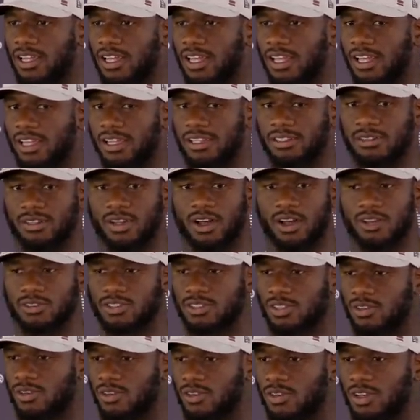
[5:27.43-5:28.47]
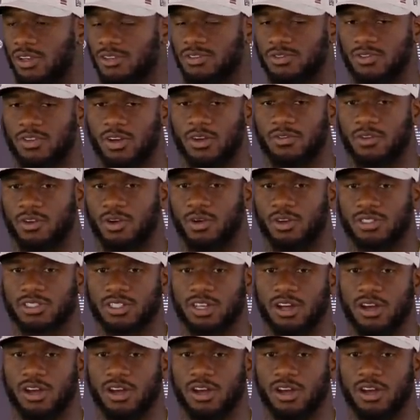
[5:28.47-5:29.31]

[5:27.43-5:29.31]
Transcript: And also, of course,